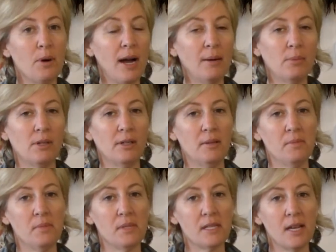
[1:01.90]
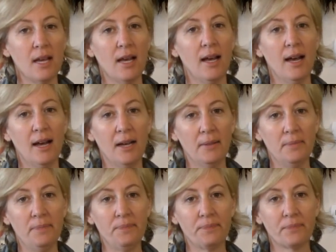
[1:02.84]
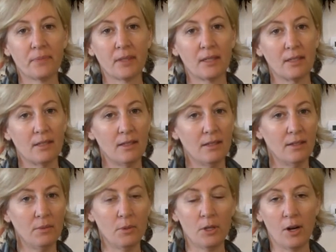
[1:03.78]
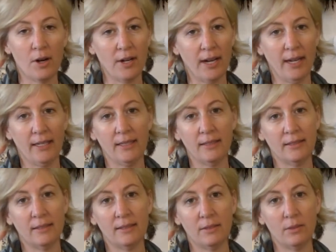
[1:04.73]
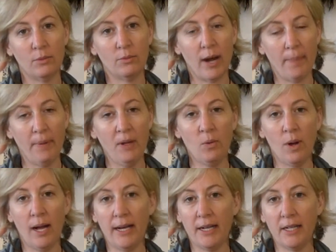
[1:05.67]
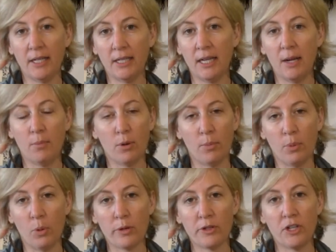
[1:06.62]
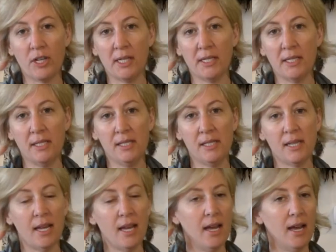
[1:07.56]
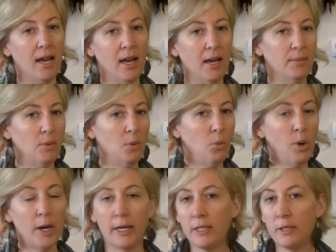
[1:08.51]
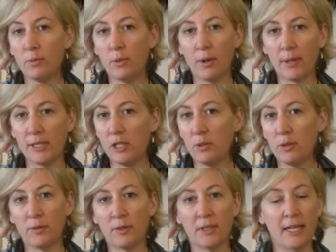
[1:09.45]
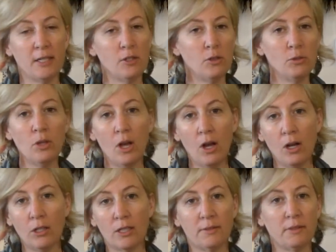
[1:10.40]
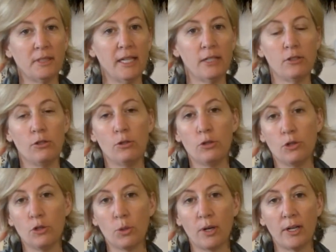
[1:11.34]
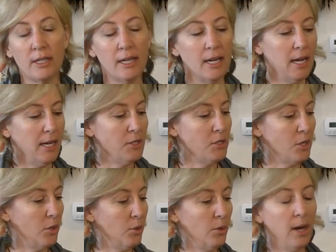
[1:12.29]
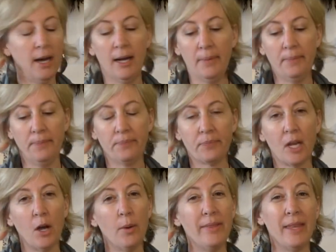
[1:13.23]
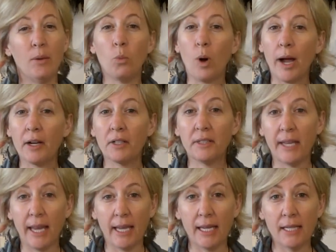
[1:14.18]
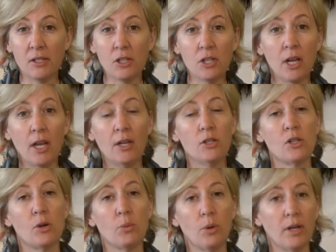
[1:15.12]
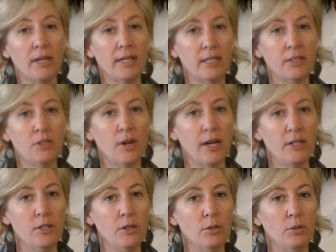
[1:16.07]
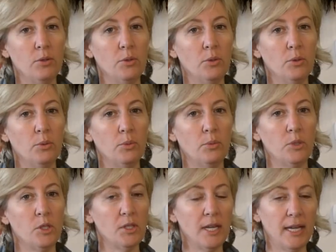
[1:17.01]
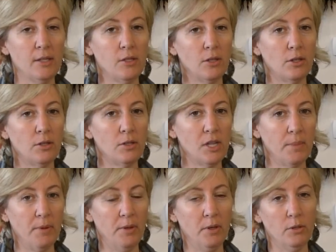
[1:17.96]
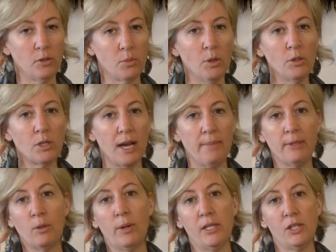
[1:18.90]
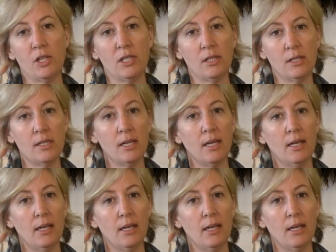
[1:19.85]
problems um, regarding wrapping wire, proportions, um, what I what do I do if a leg's too long or if a leg's too short? So um, oh, and then wire gauge. So we're gonna try to just answer some of those most common questions